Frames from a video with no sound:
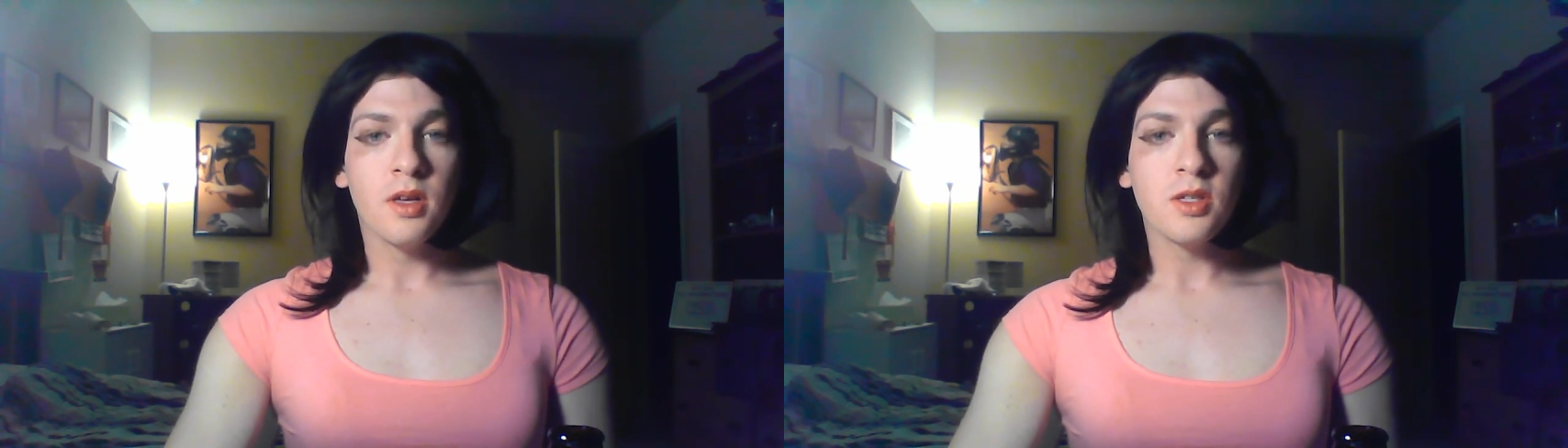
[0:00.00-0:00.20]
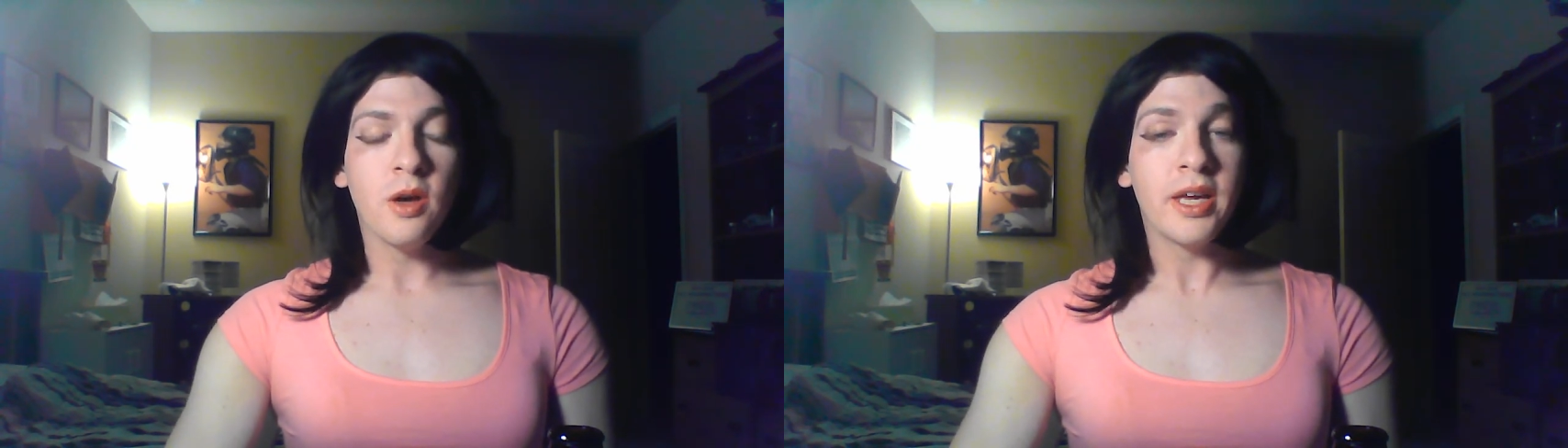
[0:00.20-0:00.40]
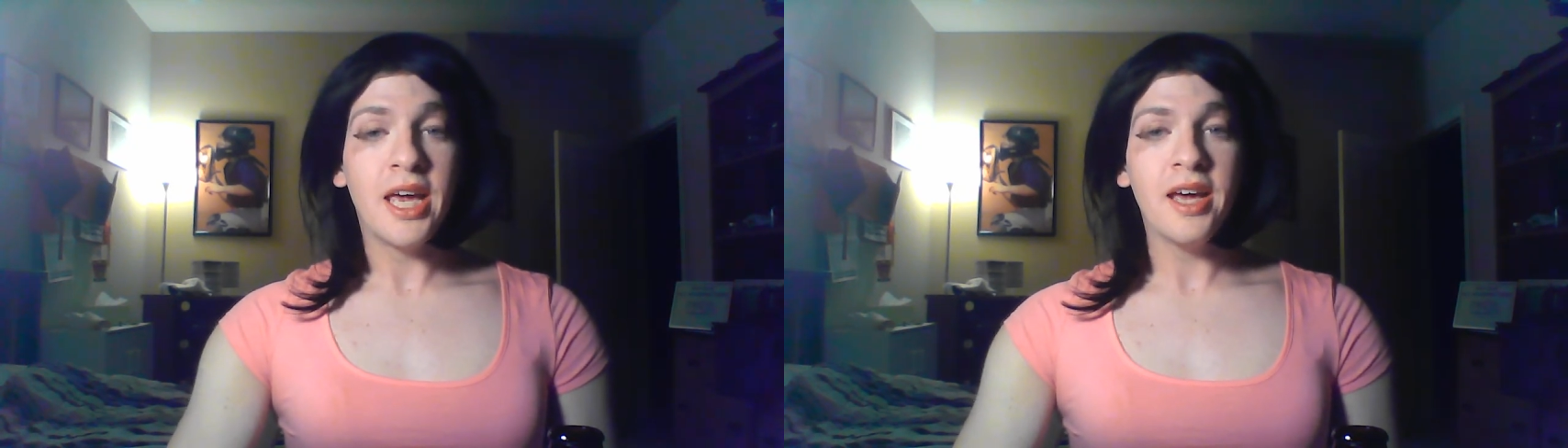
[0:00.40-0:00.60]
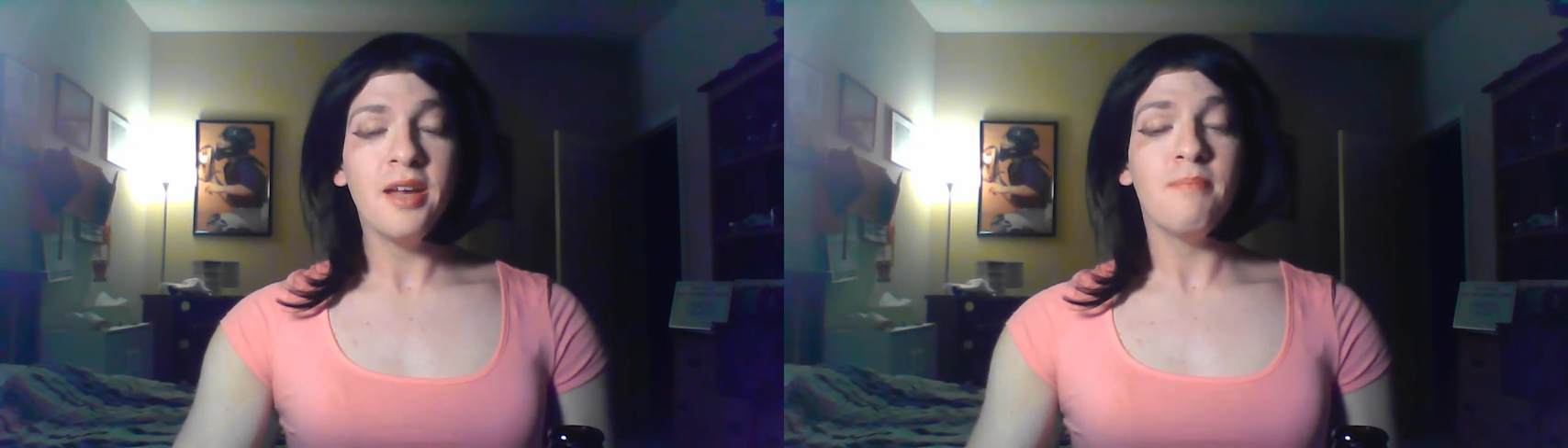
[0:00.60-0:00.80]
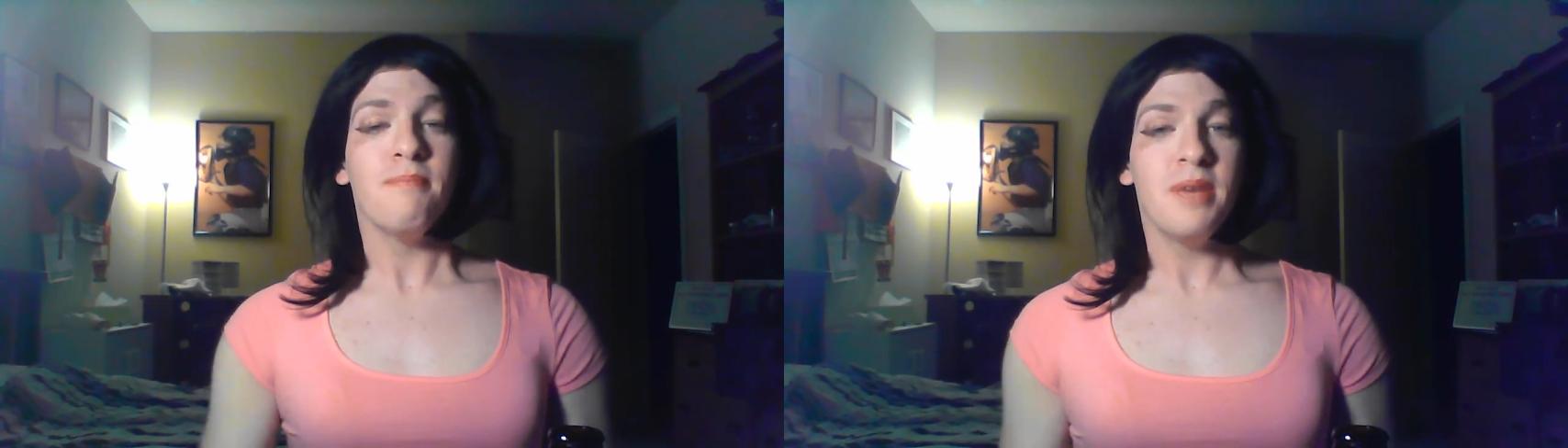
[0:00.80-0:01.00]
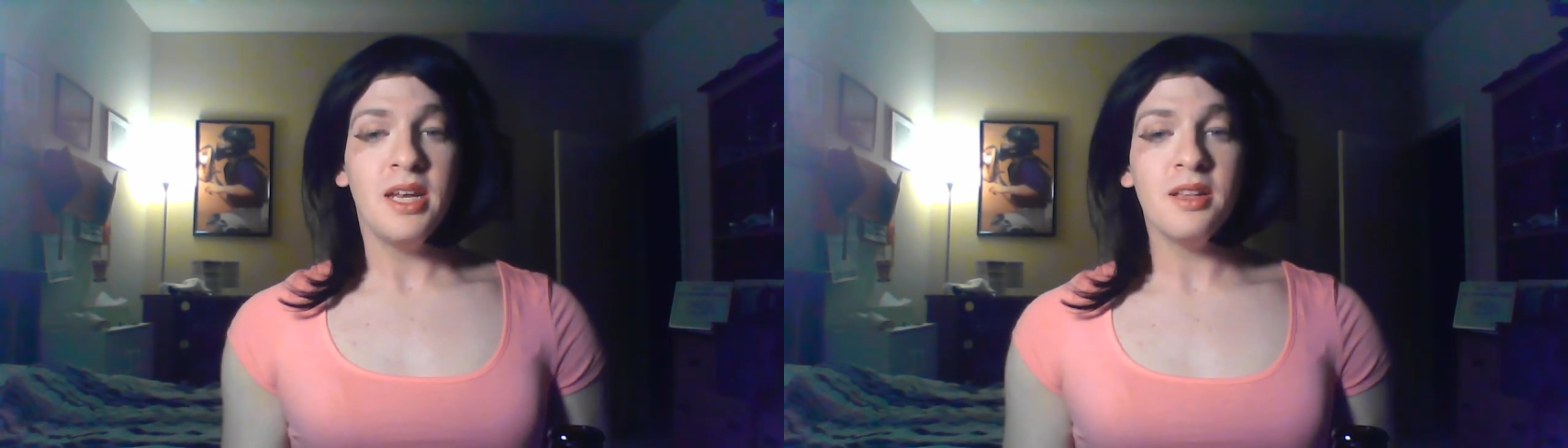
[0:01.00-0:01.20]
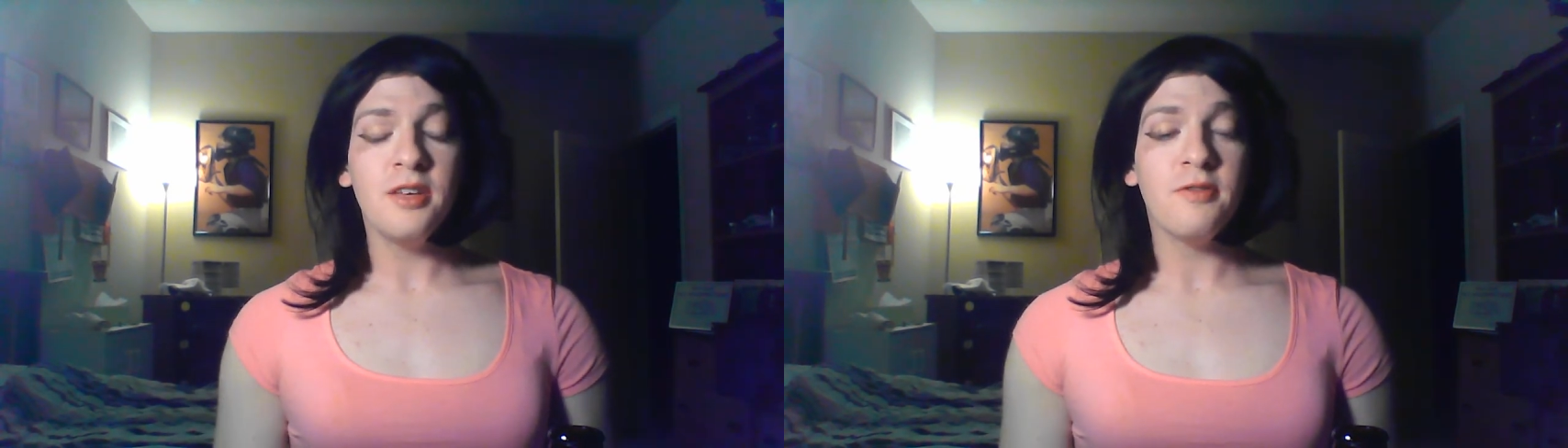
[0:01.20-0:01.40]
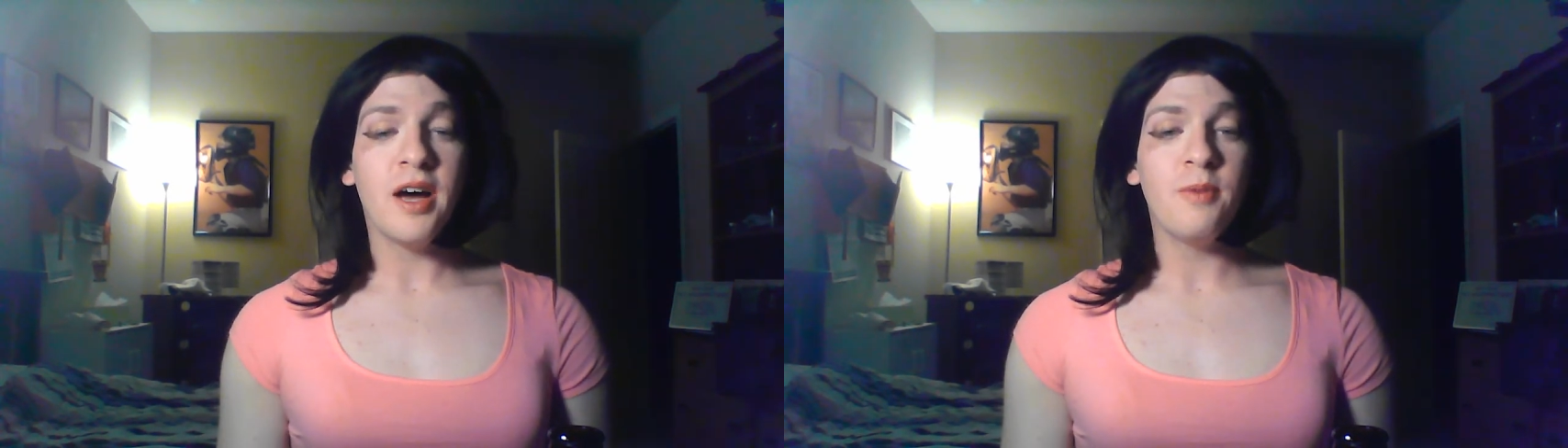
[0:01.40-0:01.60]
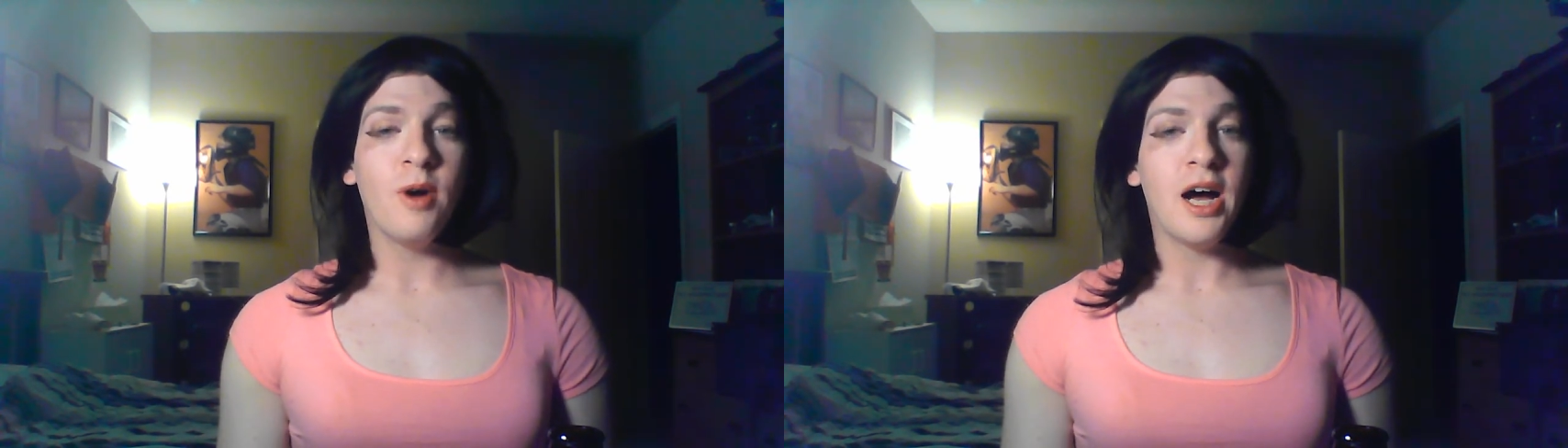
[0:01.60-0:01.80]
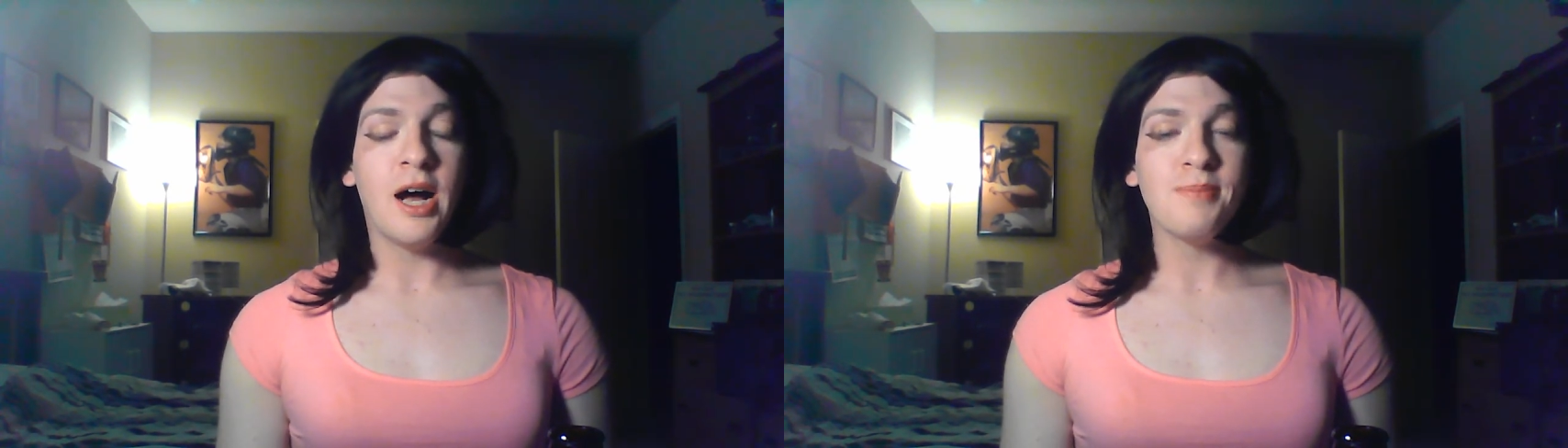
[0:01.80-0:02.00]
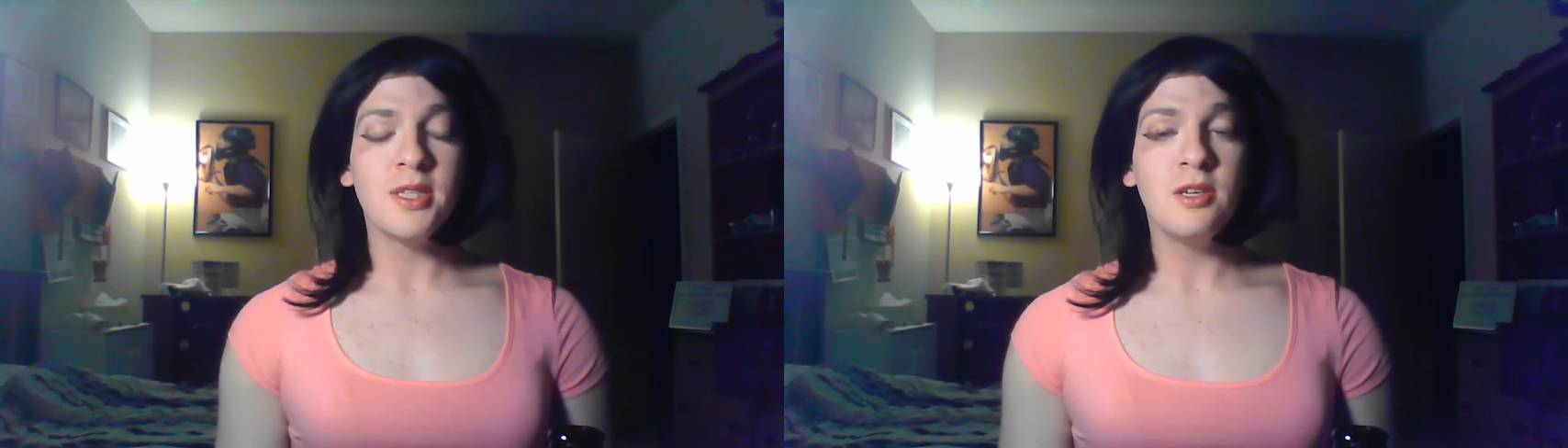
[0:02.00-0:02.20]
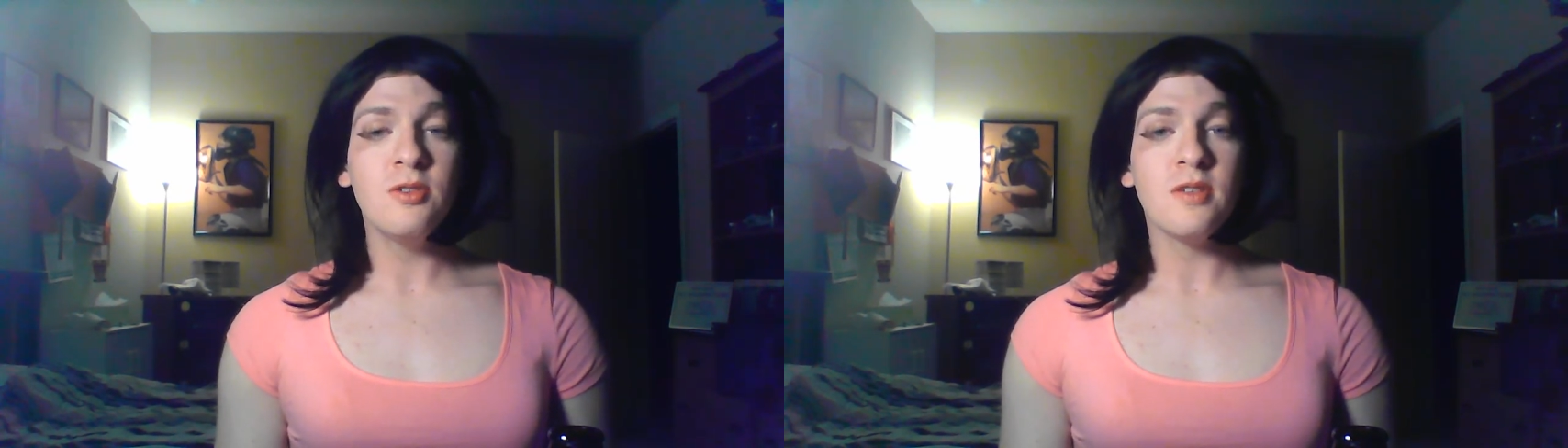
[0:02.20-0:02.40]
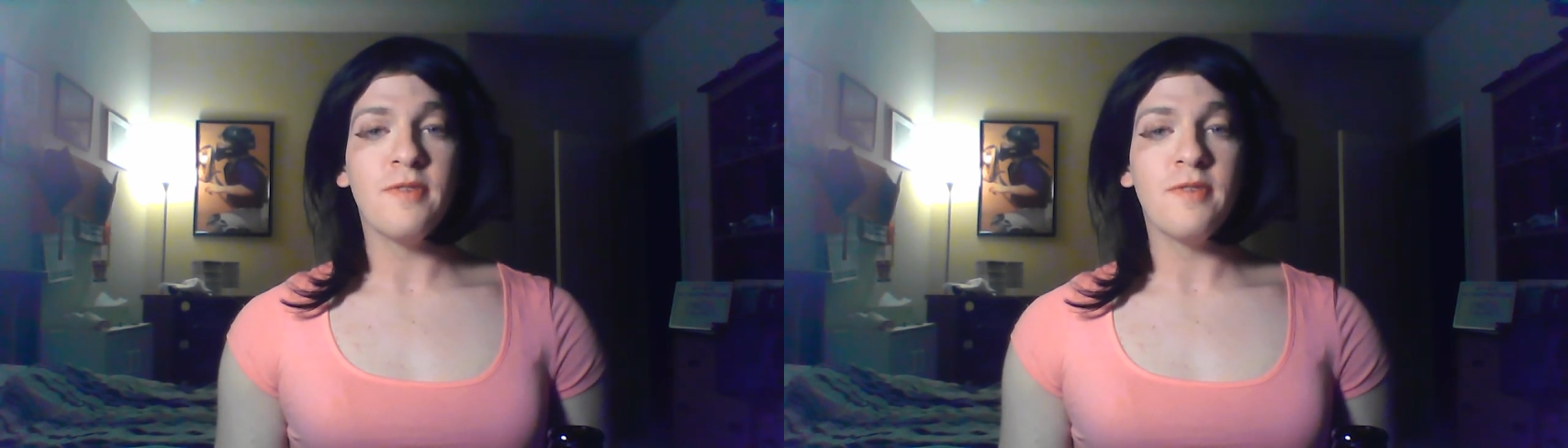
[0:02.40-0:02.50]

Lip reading: So I can't immediately find what hops they use.